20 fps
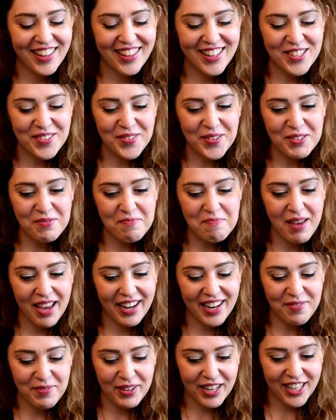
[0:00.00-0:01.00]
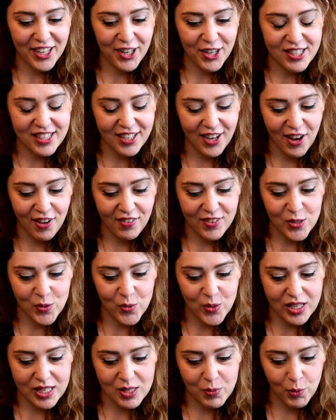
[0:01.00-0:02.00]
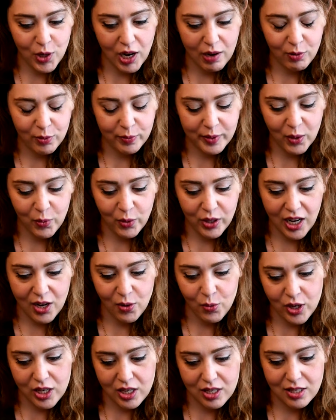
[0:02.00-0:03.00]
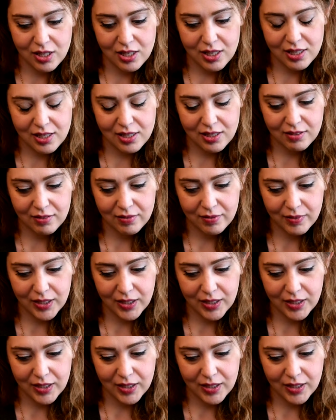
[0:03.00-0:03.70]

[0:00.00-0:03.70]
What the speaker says: This was many, many years ago. This was probably when I was